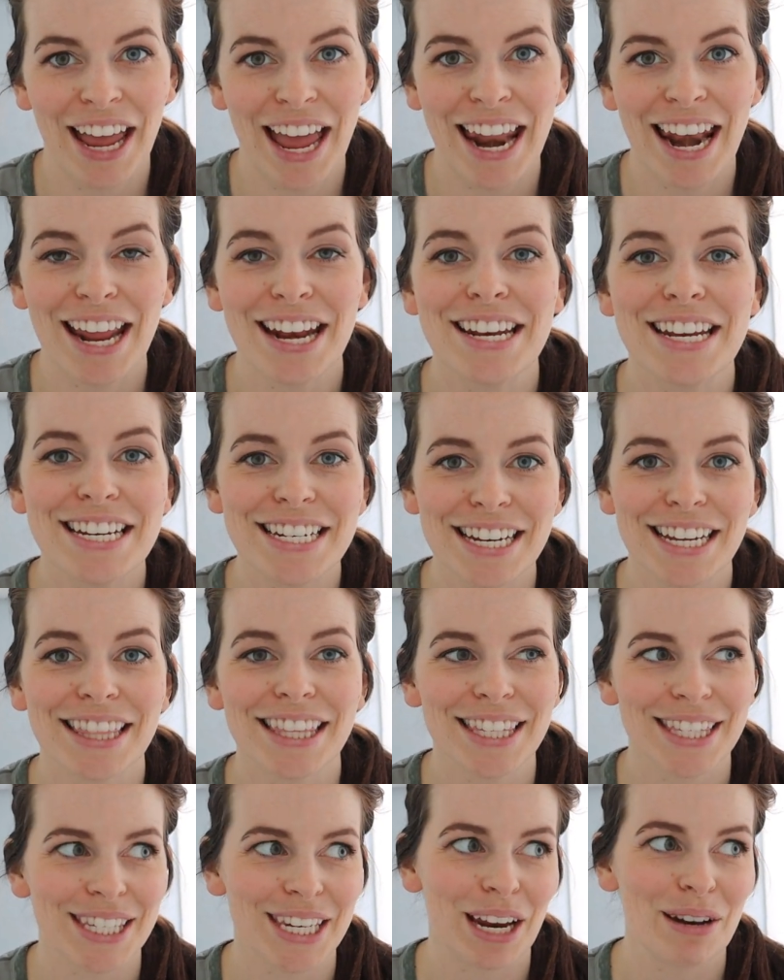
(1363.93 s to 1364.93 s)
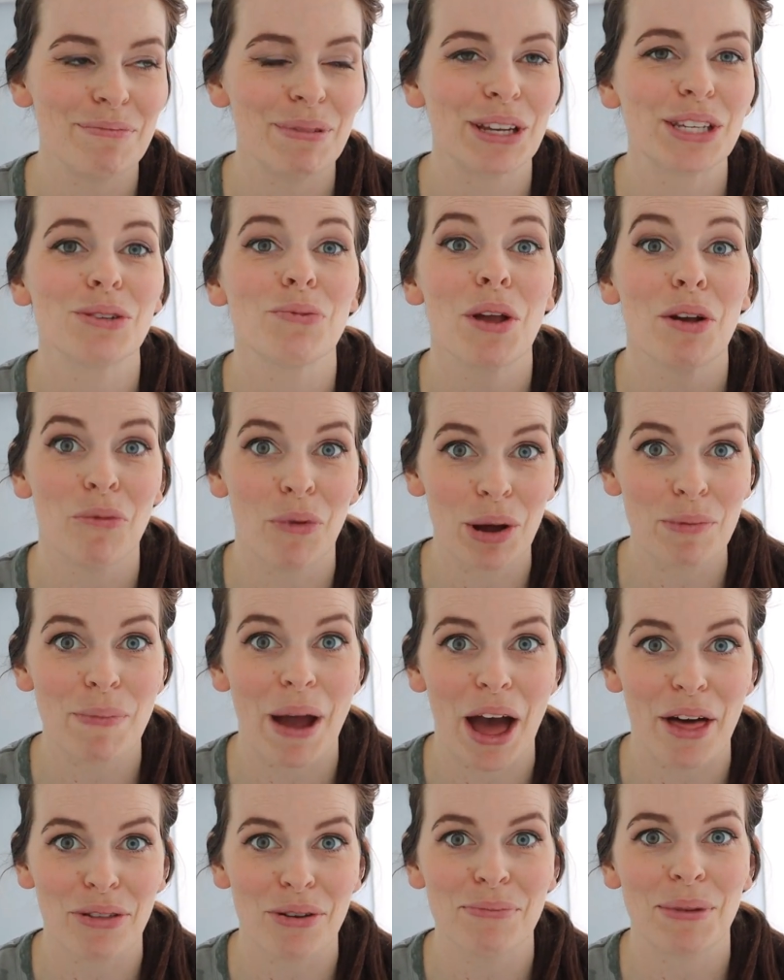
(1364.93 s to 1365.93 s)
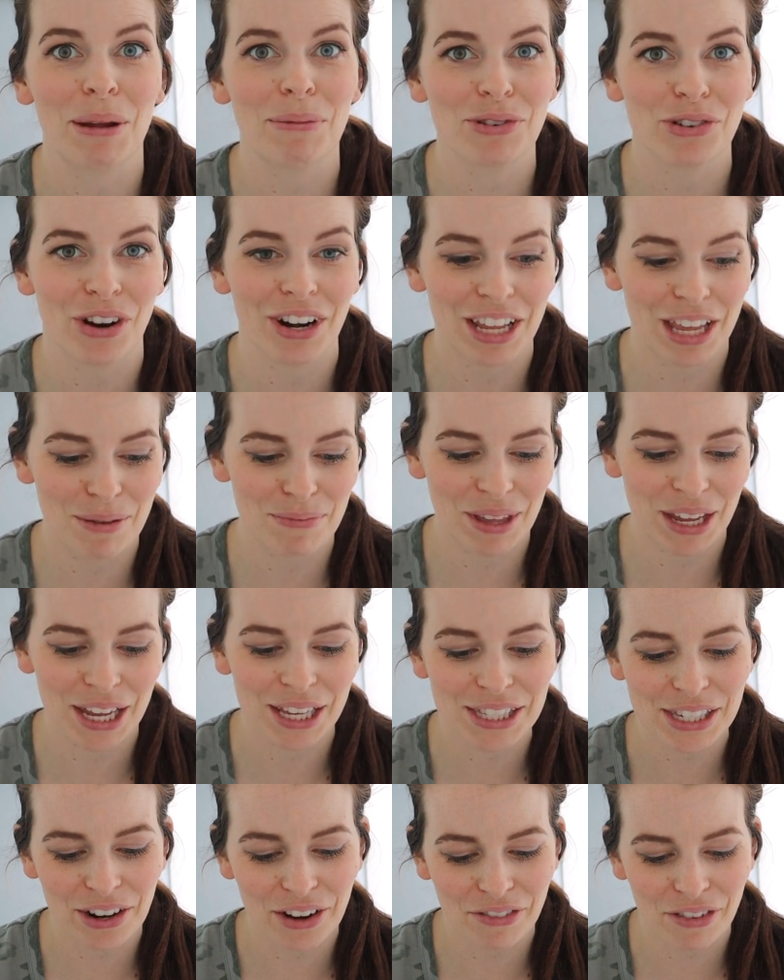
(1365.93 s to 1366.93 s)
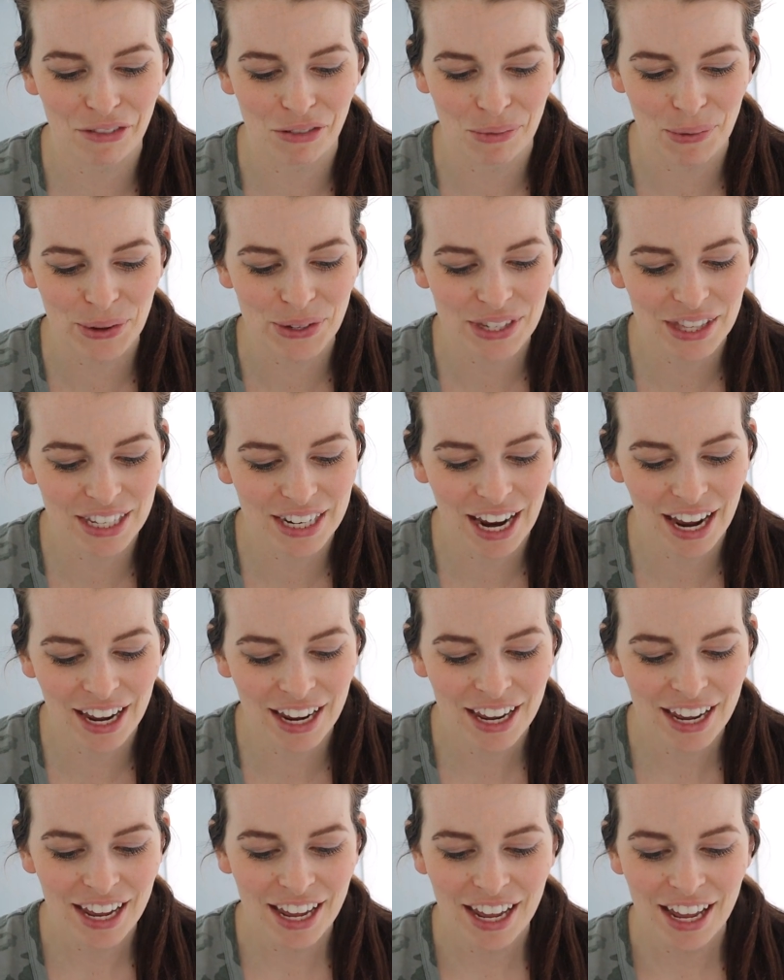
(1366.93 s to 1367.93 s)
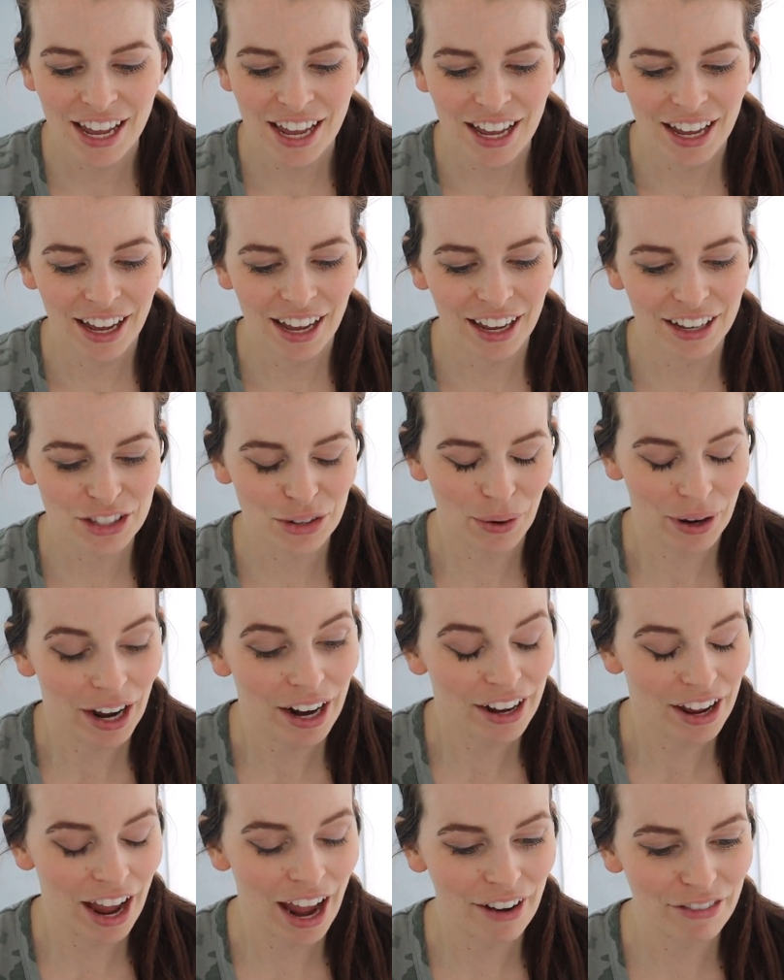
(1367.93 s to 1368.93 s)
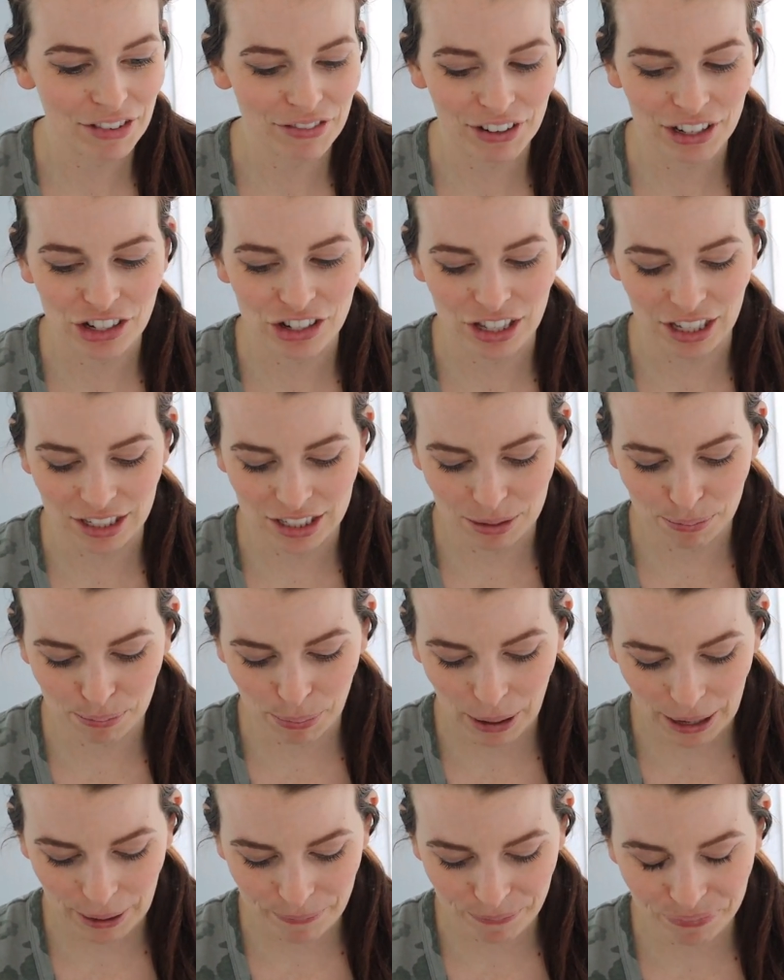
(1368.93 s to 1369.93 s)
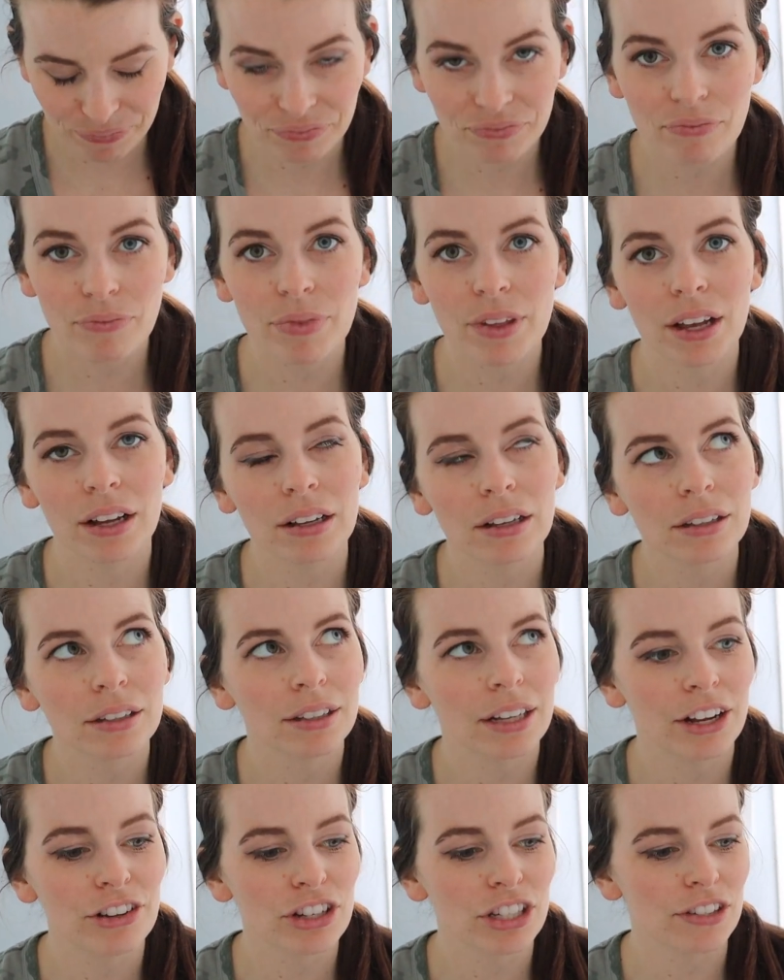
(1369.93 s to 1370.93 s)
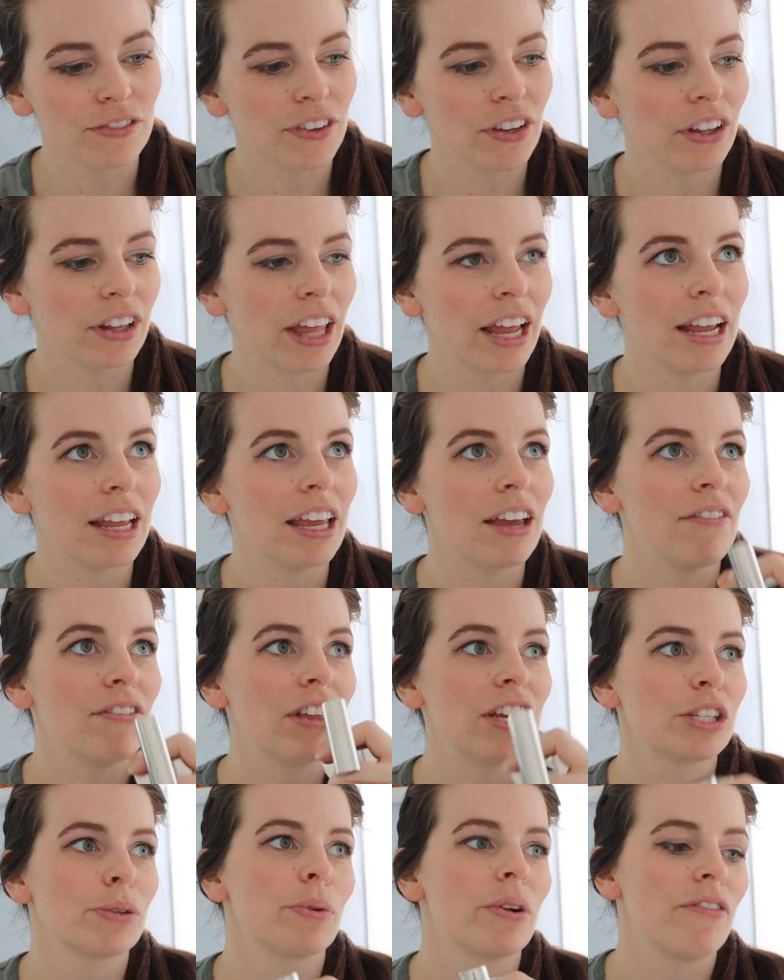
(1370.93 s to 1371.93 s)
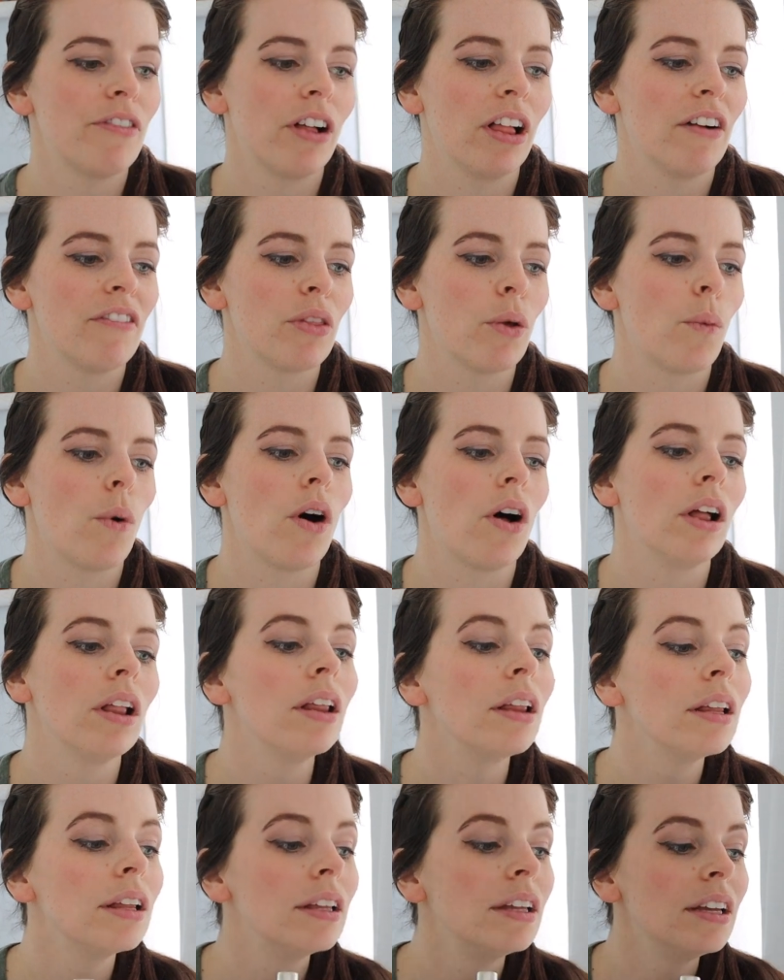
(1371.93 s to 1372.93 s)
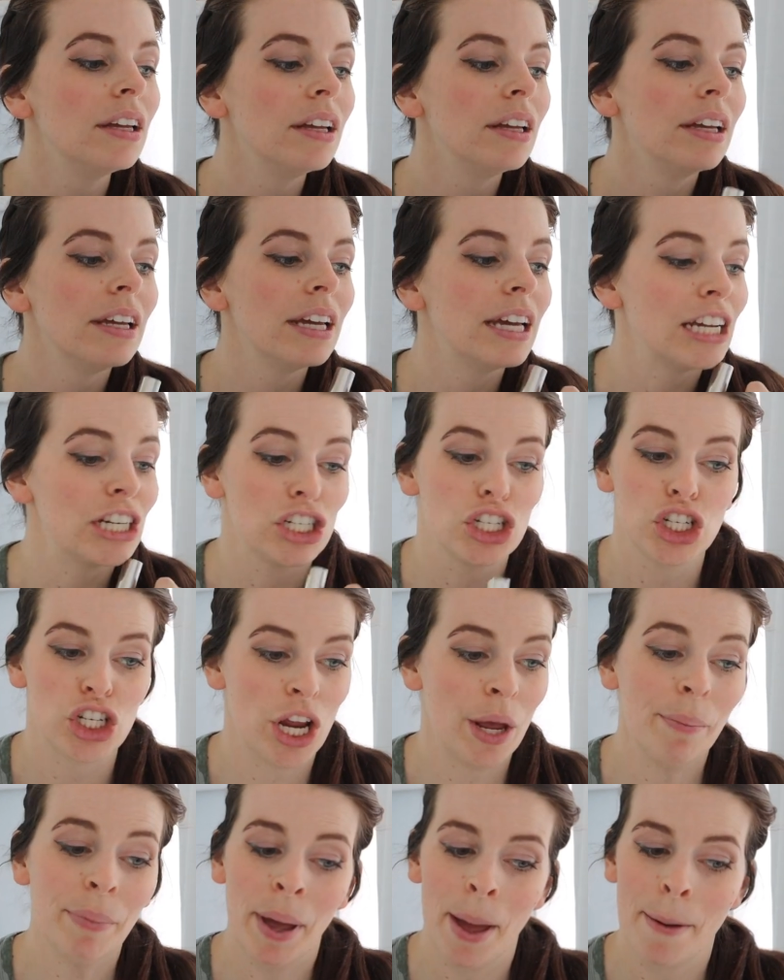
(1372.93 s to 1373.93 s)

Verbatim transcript: and I need to get this done because we have one bathroom and I've been trying to keep the kids out of it for most of the day. So I got I have to finish this, but ugh, I just feel like if this were to fall off the wall and chip